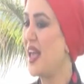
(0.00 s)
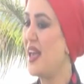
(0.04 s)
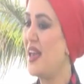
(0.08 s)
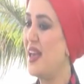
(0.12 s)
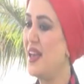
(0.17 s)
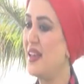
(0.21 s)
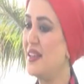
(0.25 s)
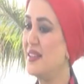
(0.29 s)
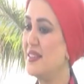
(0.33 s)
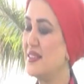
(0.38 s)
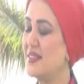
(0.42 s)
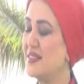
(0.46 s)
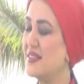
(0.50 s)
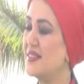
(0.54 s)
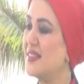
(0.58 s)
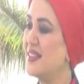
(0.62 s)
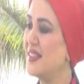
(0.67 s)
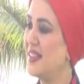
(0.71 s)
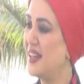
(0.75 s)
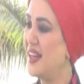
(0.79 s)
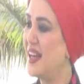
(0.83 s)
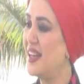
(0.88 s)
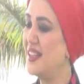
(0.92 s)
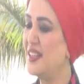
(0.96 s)
And, so,
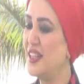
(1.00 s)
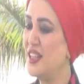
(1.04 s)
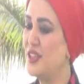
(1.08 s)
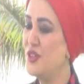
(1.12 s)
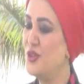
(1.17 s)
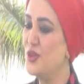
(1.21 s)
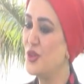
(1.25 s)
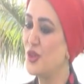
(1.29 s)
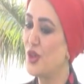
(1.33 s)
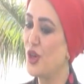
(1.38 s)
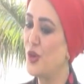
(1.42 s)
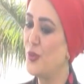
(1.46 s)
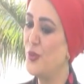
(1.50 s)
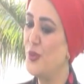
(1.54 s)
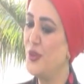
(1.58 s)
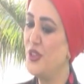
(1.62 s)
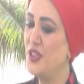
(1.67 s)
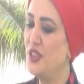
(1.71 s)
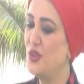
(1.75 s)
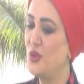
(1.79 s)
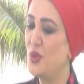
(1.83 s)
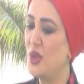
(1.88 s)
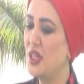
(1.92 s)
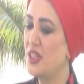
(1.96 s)
and in your
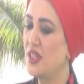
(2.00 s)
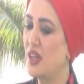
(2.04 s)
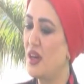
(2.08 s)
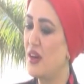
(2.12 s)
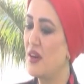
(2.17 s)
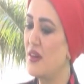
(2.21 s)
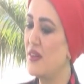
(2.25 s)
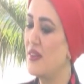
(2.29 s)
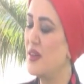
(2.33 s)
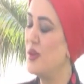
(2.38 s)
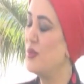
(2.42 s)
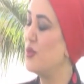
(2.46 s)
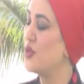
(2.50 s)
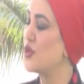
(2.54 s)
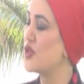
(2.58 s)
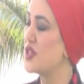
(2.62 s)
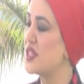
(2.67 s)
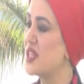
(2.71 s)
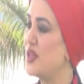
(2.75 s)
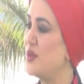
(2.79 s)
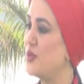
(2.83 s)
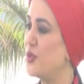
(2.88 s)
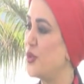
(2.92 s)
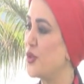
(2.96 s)
opinion, what are the most
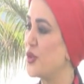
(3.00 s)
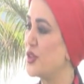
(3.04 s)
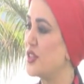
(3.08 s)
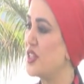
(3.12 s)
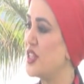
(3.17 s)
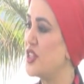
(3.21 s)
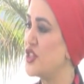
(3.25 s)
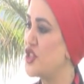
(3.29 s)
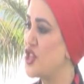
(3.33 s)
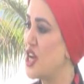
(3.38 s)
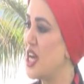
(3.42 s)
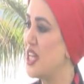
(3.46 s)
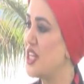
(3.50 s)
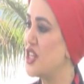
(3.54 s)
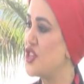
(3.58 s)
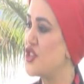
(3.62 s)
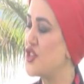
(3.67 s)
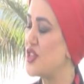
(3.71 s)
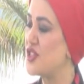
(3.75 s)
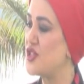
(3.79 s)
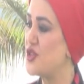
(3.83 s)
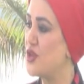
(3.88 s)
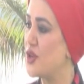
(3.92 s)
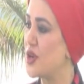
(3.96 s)
important
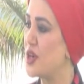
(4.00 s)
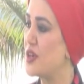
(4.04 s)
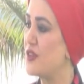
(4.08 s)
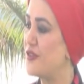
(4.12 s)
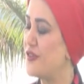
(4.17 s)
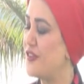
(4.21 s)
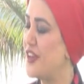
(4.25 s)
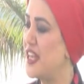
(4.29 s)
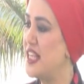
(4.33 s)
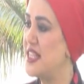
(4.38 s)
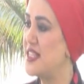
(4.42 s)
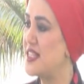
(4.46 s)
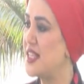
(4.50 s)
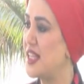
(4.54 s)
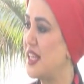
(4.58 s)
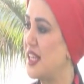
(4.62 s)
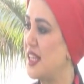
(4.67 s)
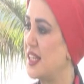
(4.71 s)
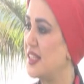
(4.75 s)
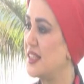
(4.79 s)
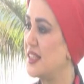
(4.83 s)
challenges you are facing?